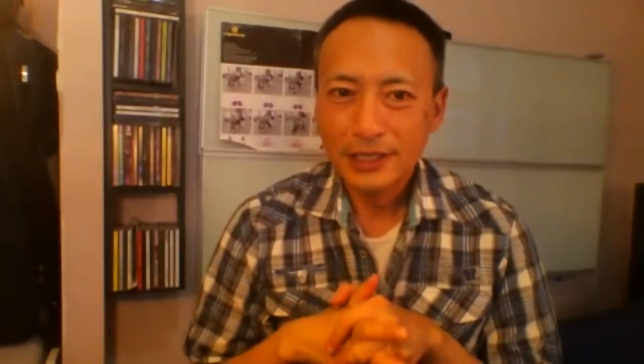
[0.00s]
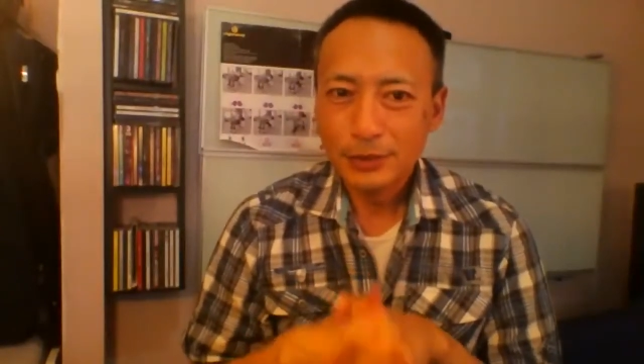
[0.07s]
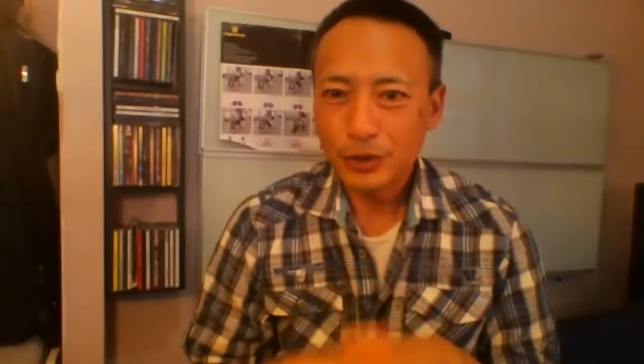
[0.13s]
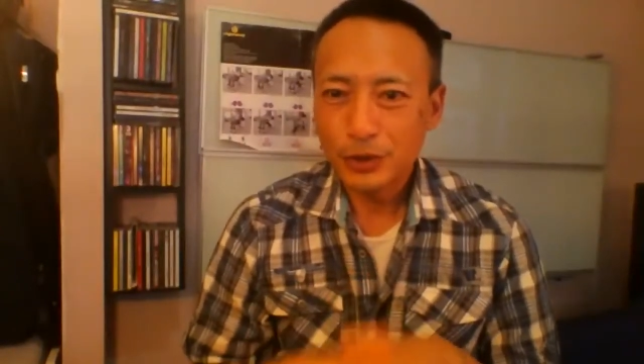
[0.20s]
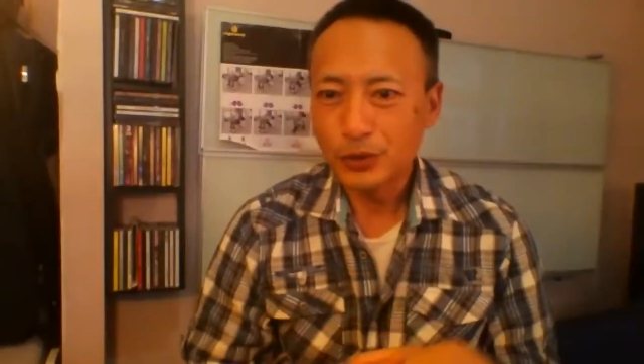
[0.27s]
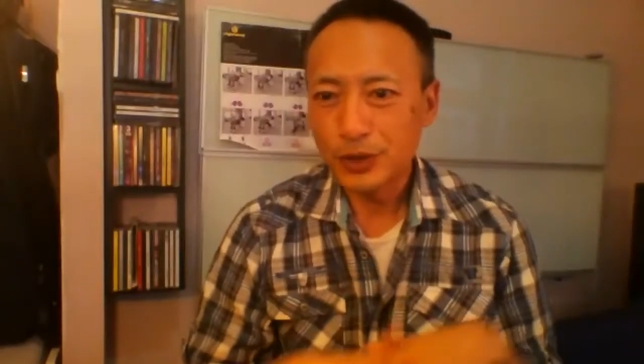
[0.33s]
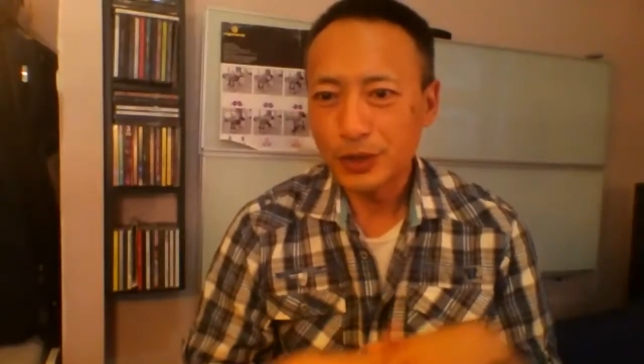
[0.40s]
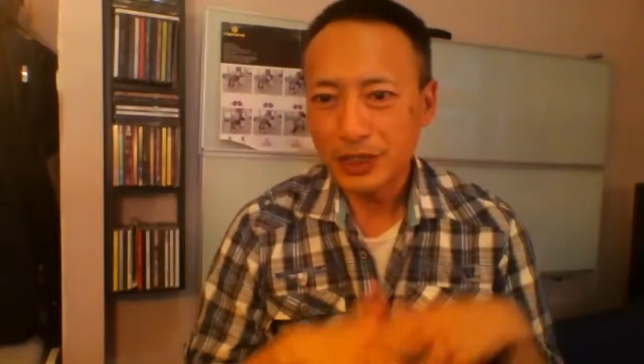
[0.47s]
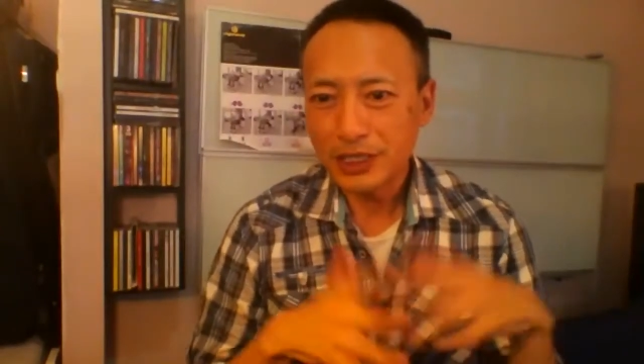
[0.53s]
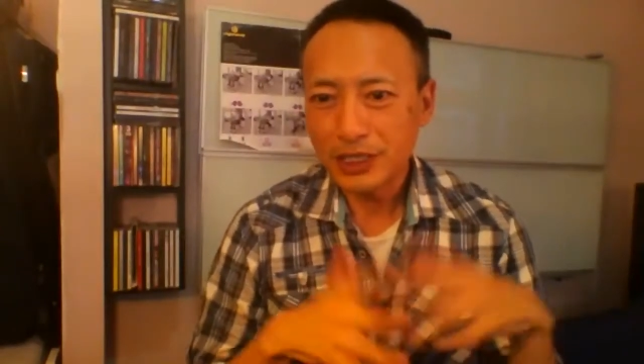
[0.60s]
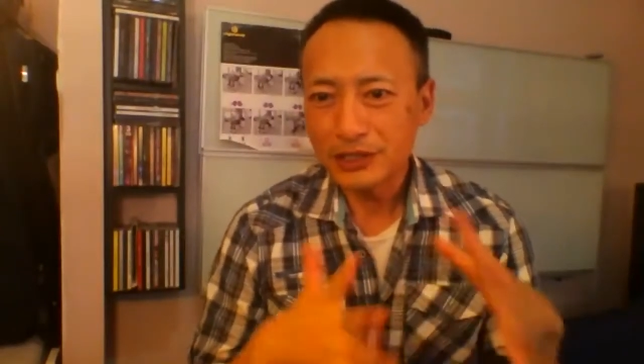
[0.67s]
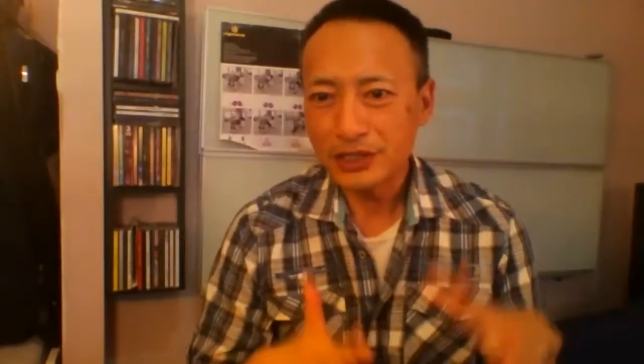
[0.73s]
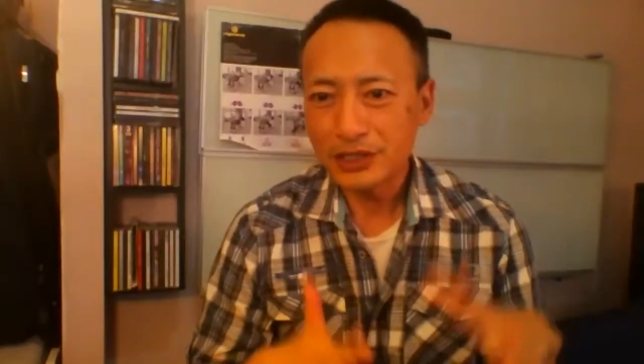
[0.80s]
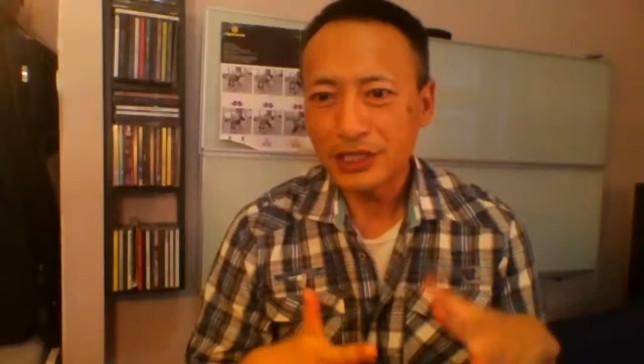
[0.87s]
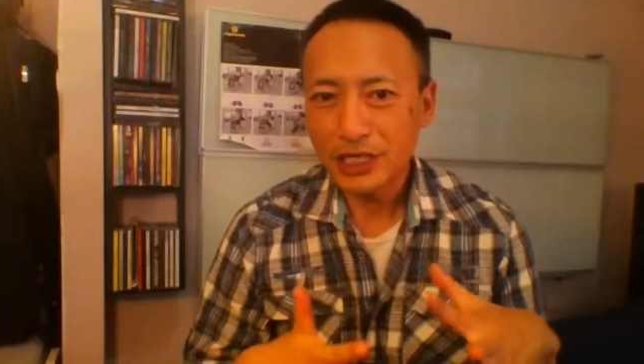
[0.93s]
Between
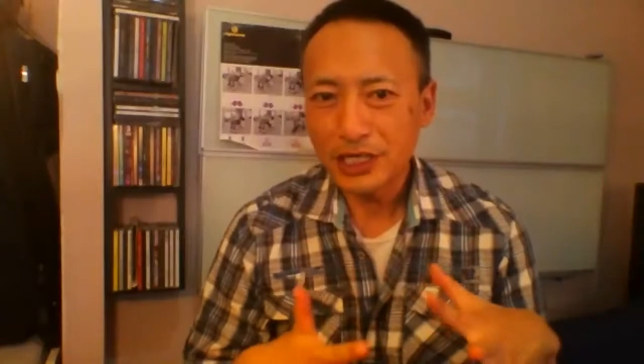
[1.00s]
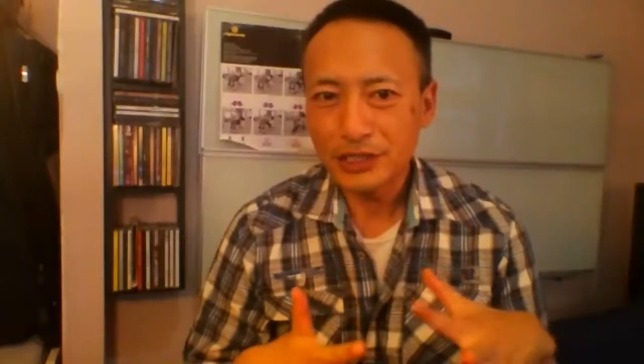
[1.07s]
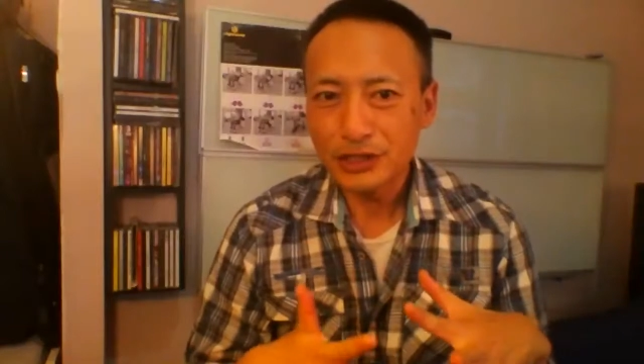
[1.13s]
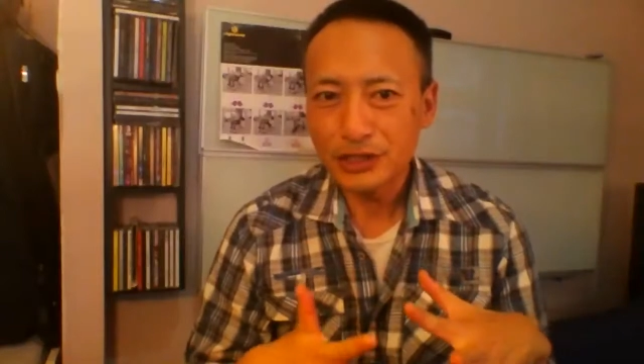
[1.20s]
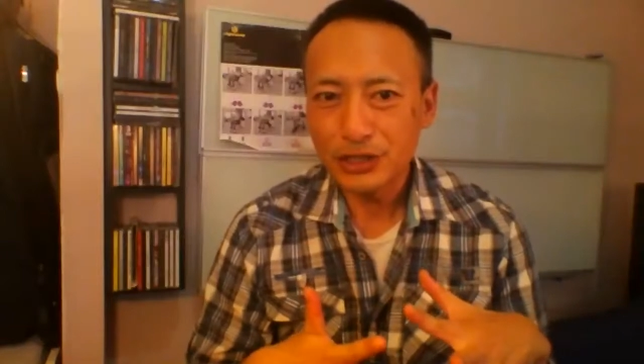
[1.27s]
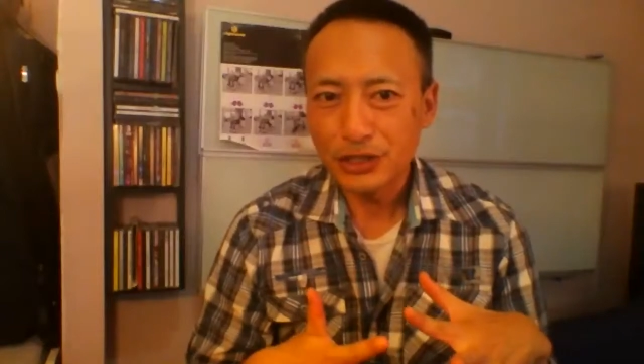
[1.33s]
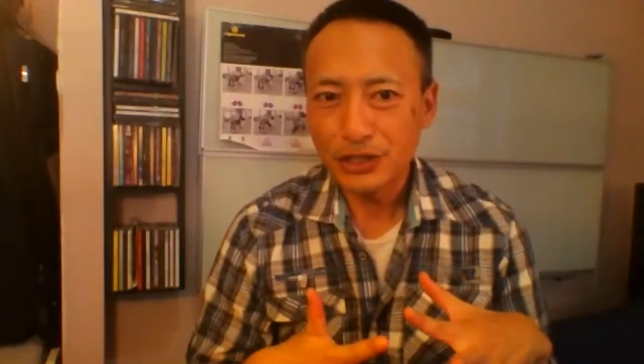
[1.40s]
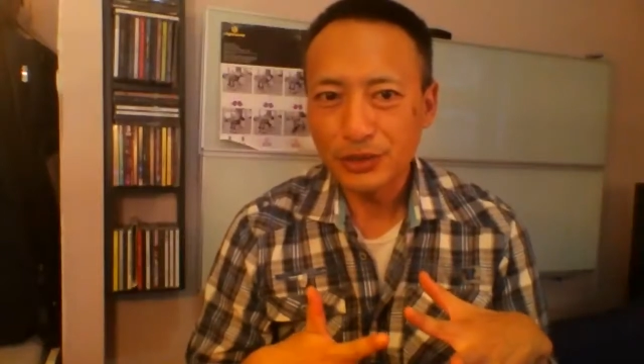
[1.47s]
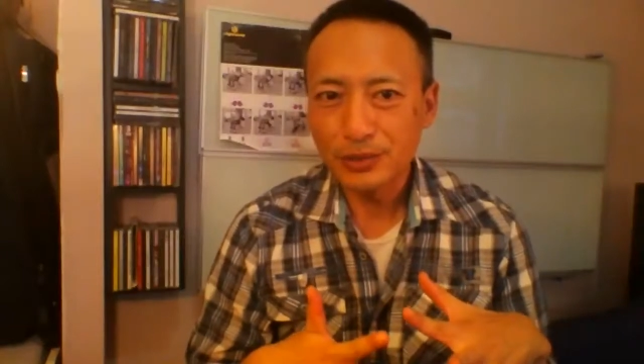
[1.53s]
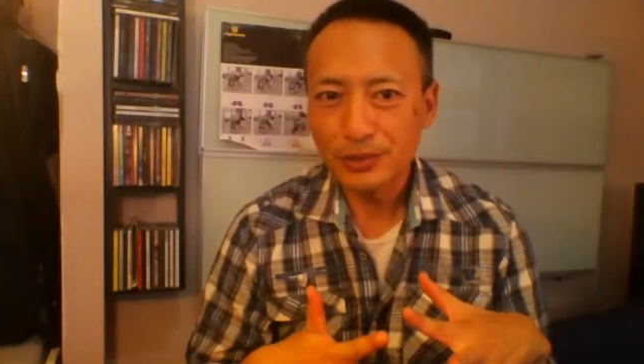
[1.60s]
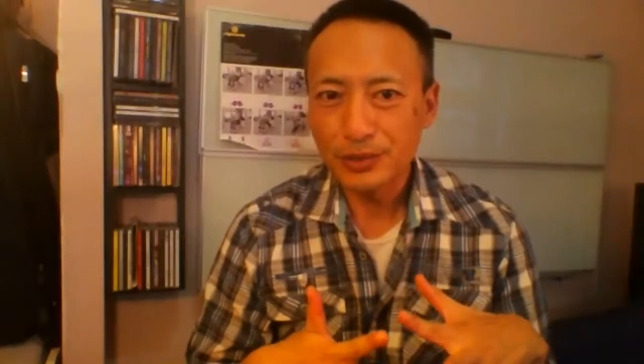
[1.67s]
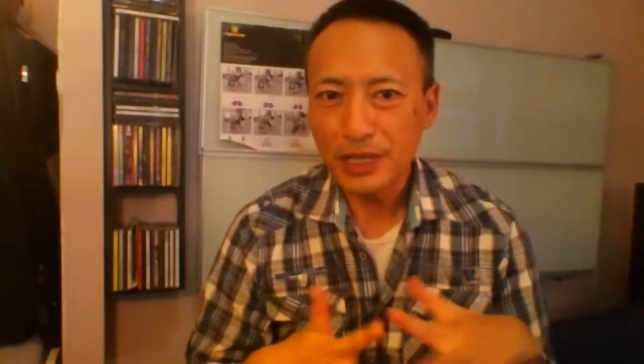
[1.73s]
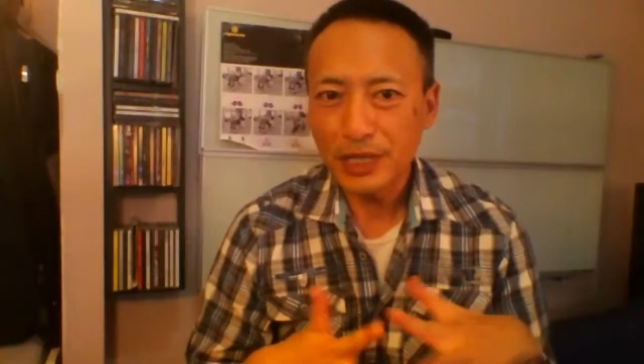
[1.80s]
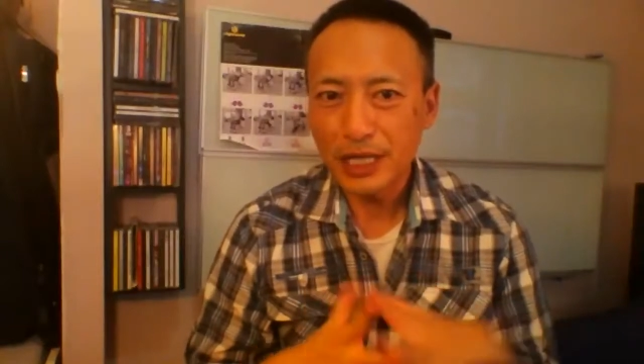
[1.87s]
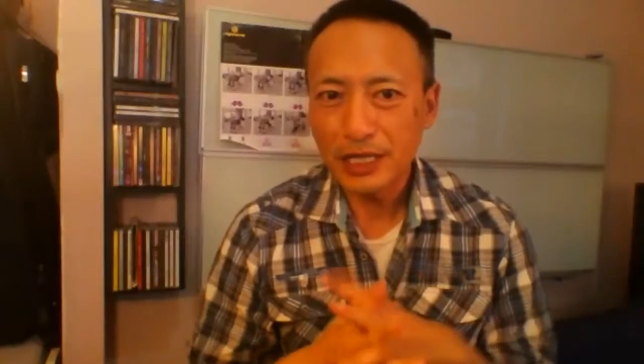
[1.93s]
Casey Kasem
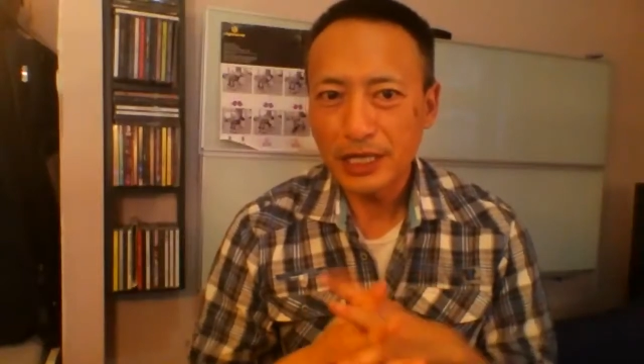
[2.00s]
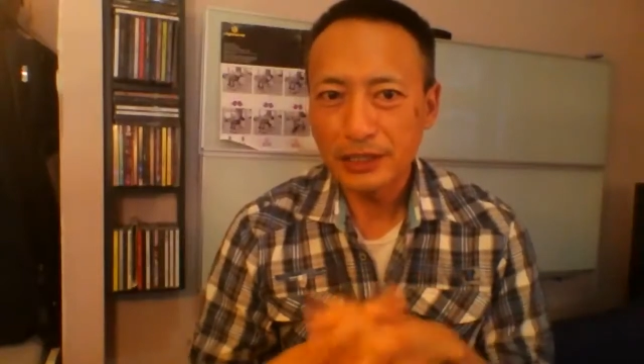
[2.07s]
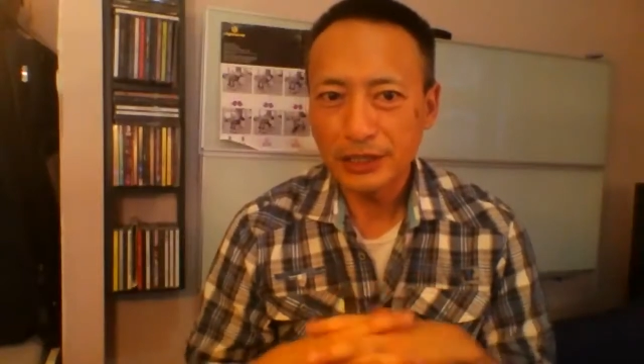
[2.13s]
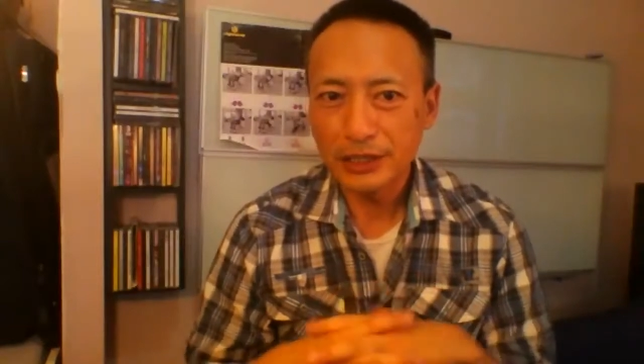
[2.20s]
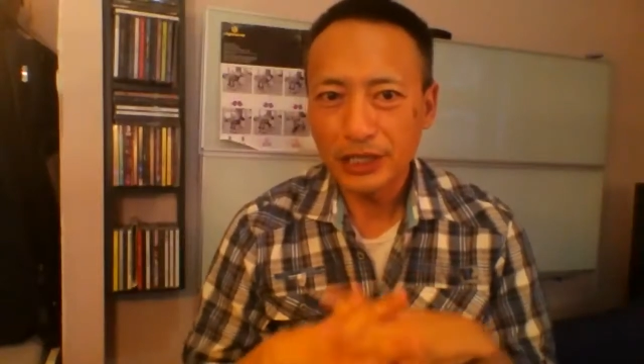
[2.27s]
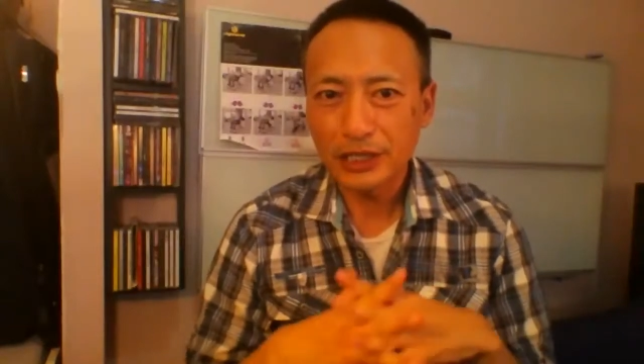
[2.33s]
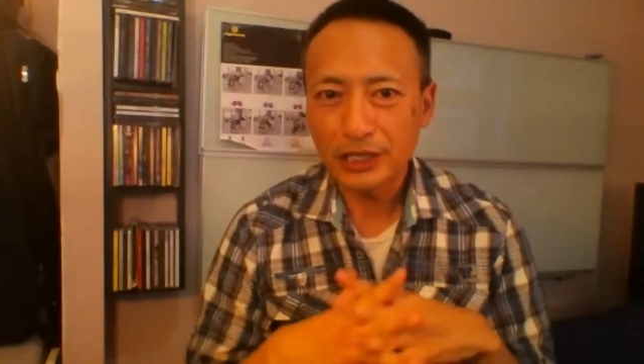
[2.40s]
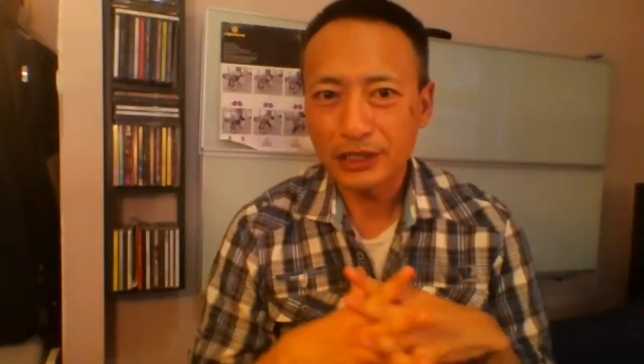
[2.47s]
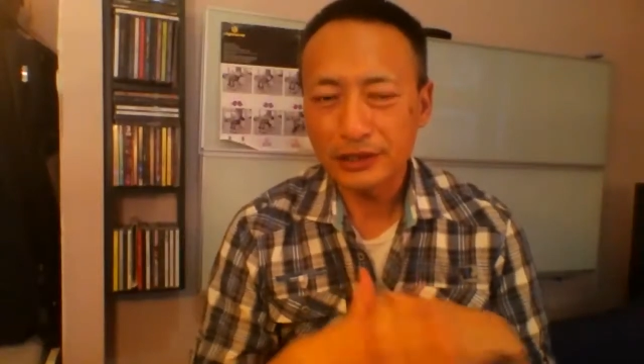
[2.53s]
and Dick,